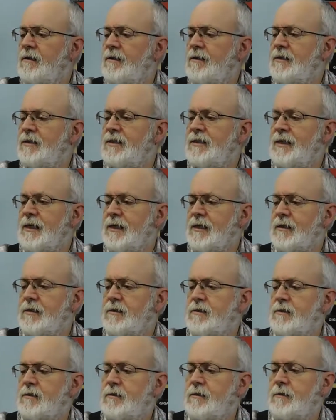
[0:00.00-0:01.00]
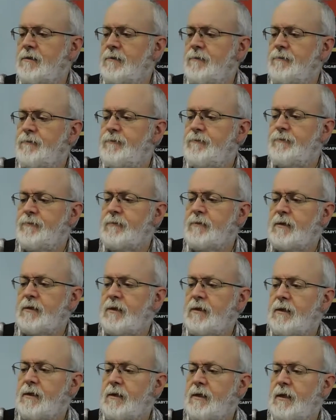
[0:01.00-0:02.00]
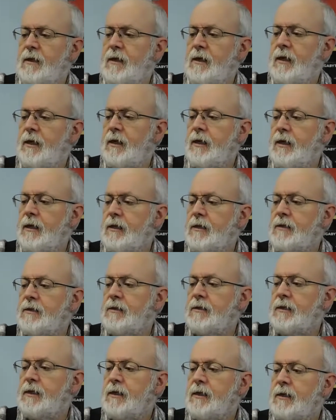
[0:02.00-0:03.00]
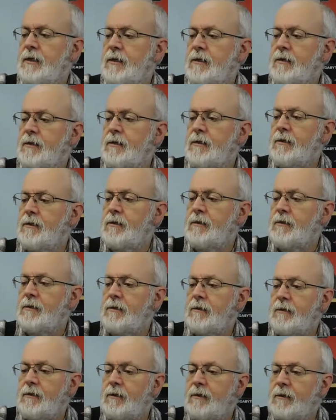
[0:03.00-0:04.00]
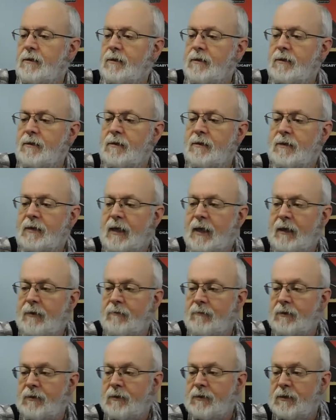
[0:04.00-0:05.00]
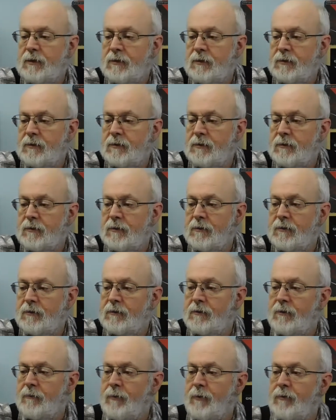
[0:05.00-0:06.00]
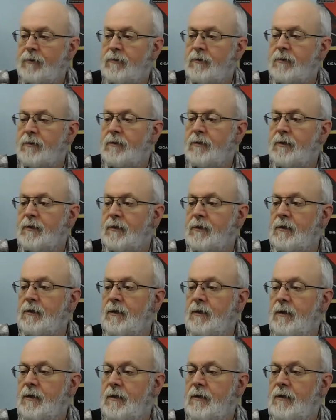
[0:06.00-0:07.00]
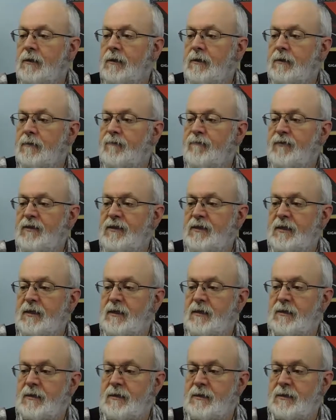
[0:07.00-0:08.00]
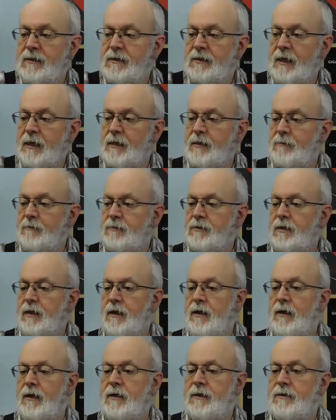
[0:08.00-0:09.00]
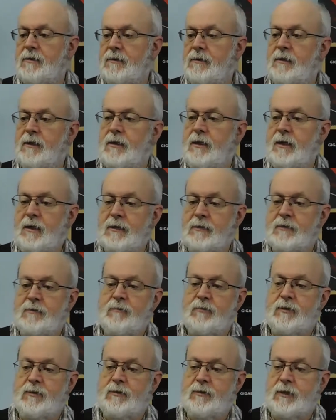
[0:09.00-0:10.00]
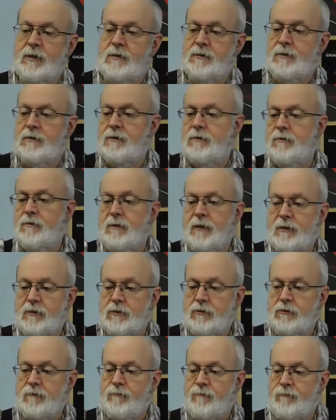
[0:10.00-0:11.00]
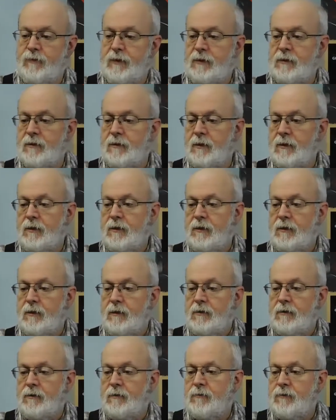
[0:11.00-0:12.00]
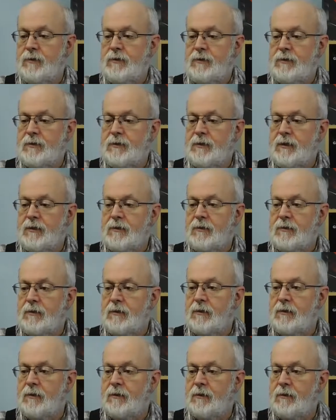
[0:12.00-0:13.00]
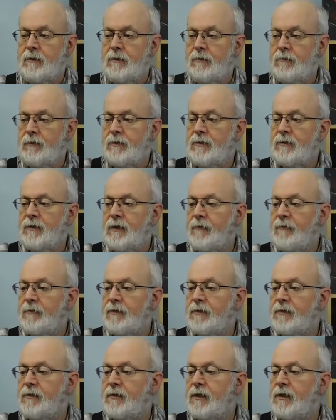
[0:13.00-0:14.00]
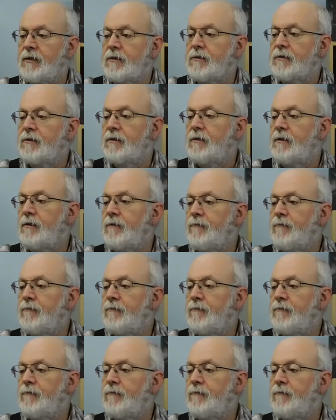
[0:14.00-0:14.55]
six. And uh, that one is supposedly physically the same size as the 160, so that should fit the 160, the 176,